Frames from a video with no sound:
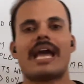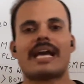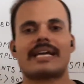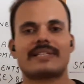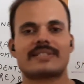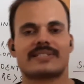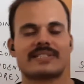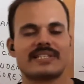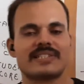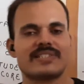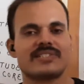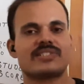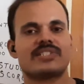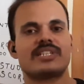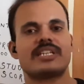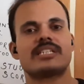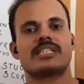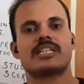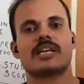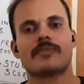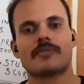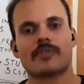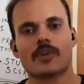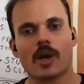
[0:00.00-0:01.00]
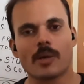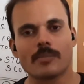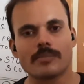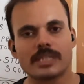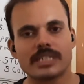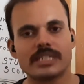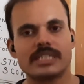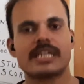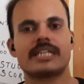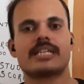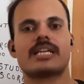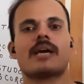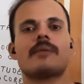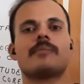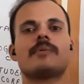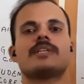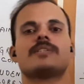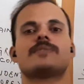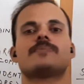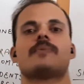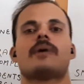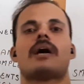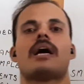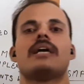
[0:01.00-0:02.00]
access data from the
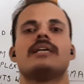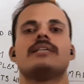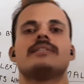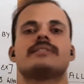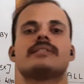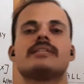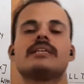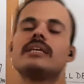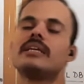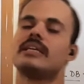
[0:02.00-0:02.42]
database files.